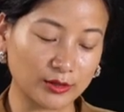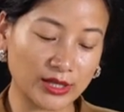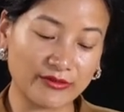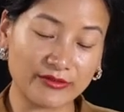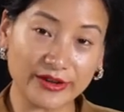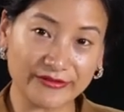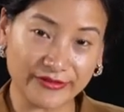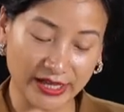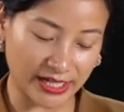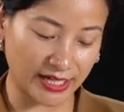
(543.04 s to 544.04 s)
looking very
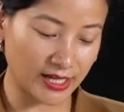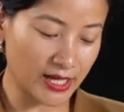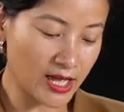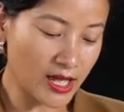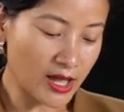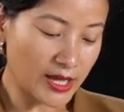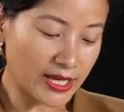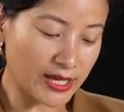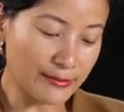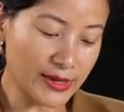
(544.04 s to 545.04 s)
funny.
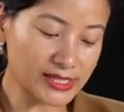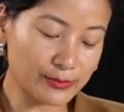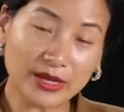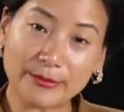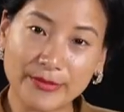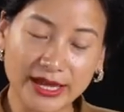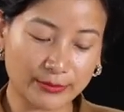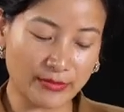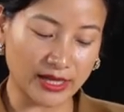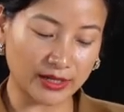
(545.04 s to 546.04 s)
He must be a
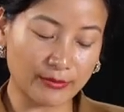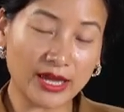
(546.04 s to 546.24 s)
madman.